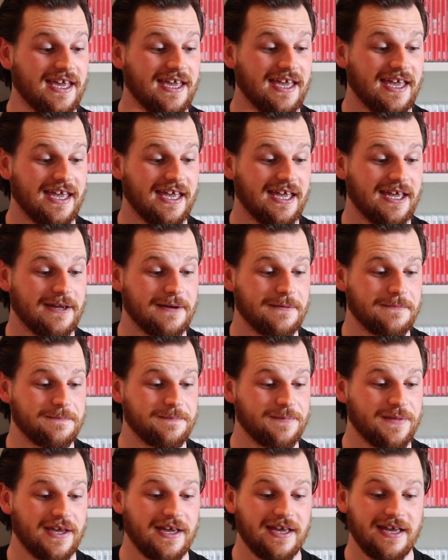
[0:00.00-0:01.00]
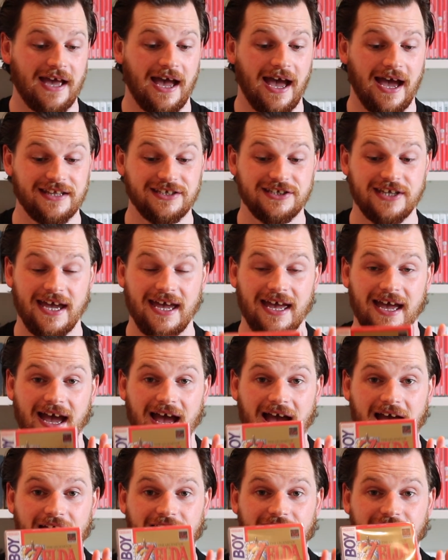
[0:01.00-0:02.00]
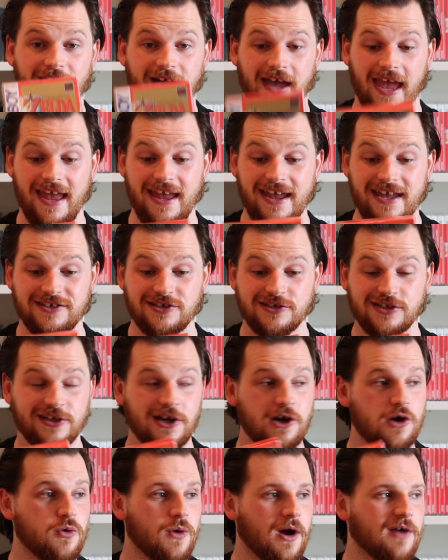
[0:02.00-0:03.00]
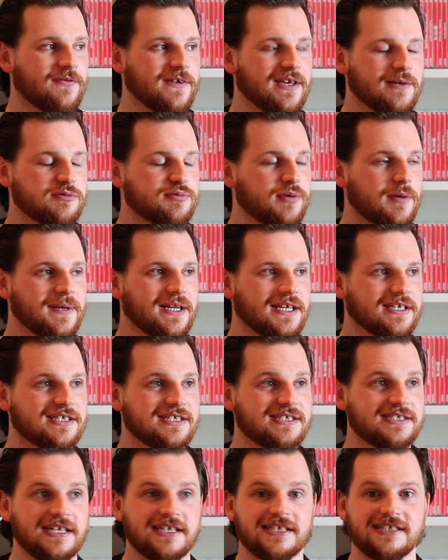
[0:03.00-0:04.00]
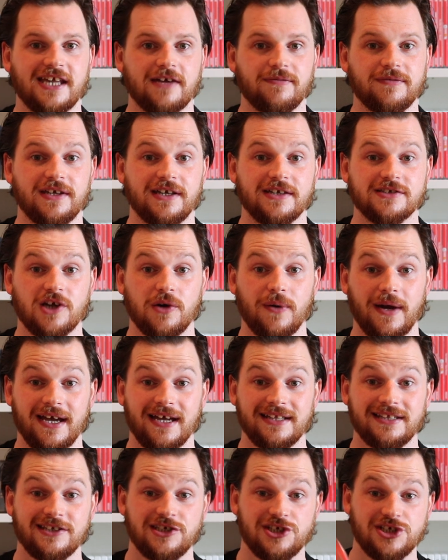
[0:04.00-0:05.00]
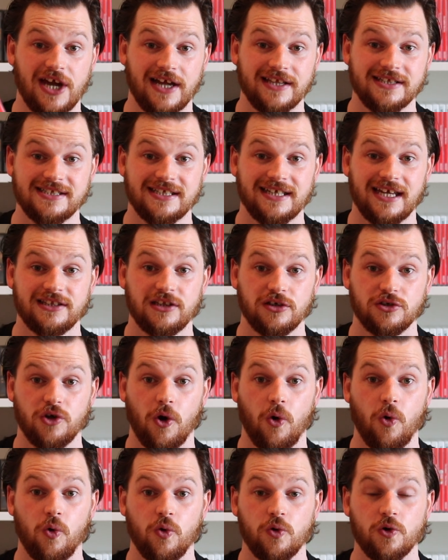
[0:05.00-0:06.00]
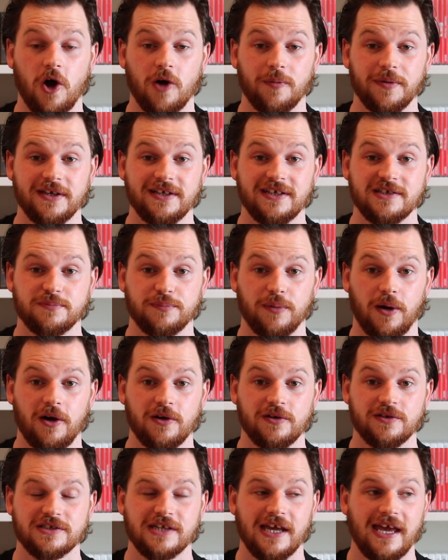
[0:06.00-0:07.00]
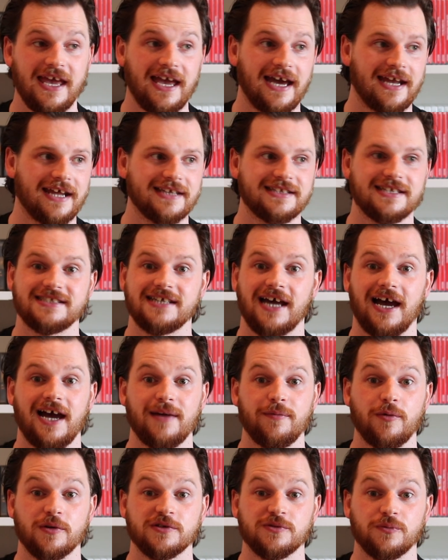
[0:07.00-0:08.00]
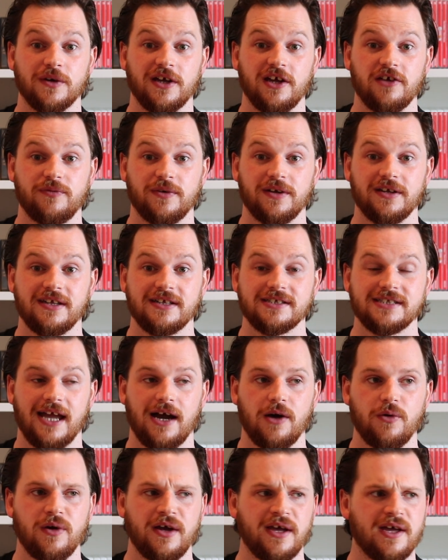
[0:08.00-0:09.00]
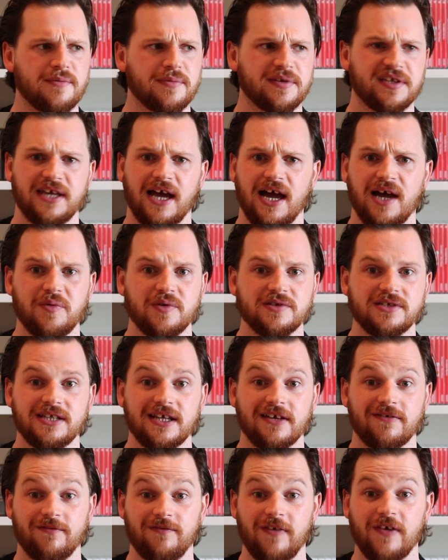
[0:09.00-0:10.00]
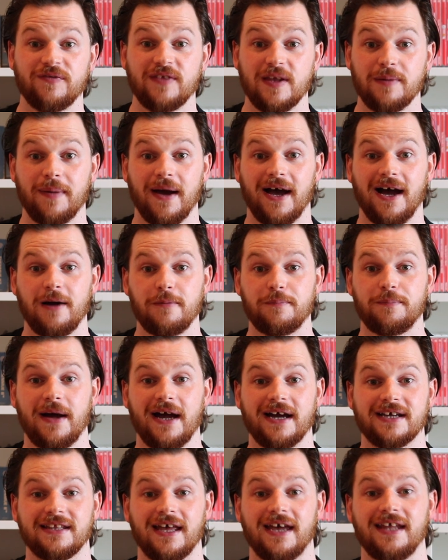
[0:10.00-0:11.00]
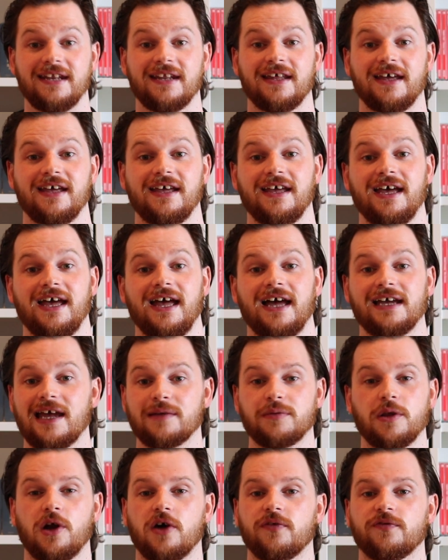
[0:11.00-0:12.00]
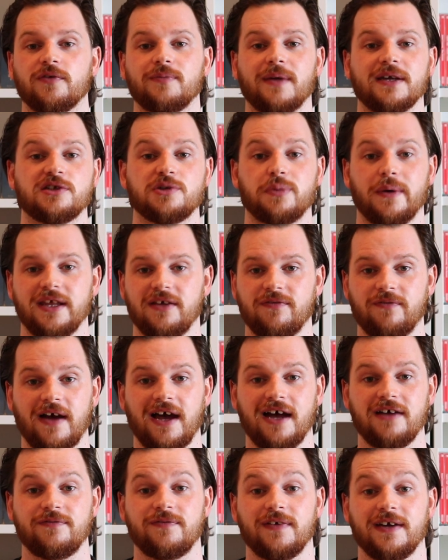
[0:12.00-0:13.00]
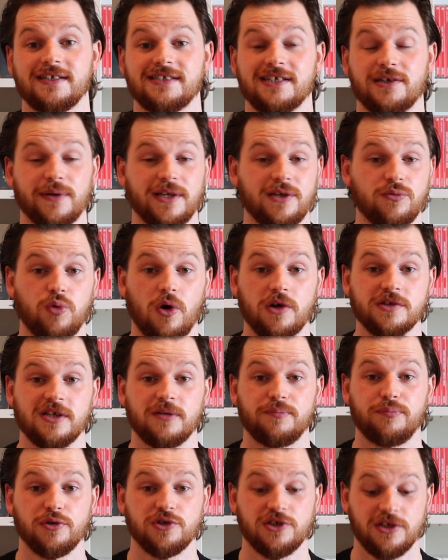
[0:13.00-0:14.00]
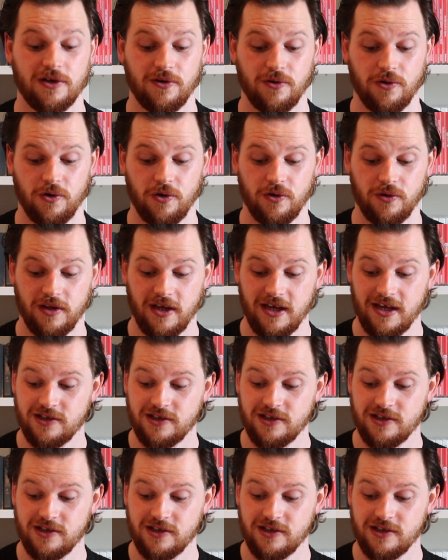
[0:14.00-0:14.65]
And yet, ages ago, I think it was probably like 6-7 years ago, I had the chance to get the gold copy of this box, and at the time it wasn't worth what it is now, but the guy wanted like £50 back then. I kept on offering like 25-30 quid, he was not budging at all.